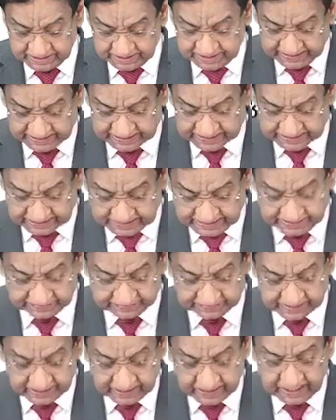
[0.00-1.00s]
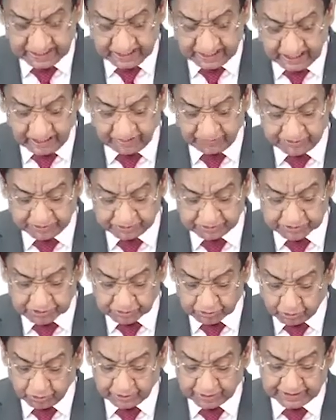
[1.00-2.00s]
Let us see how we do
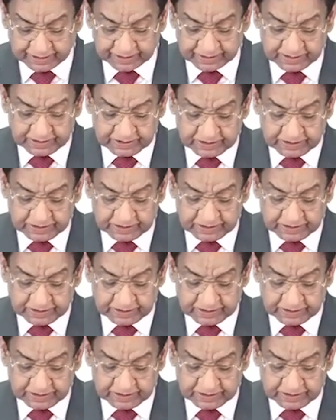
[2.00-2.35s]
scoring.